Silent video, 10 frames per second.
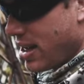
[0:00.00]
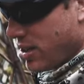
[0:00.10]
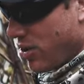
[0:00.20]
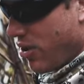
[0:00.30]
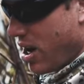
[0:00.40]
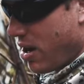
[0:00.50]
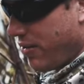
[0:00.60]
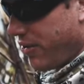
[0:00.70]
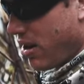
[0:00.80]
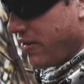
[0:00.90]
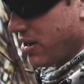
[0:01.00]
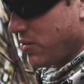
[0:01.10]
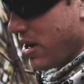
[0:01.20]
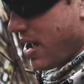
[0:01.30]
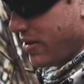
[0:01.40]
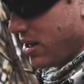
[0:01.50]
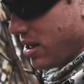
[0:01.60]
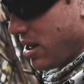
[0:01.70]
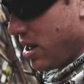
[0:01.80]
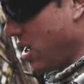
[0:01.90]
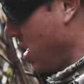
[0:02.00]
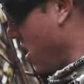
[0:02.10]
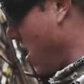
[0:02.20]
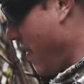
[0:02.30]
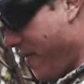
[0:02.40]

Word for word: So right here in front of us, we have a, a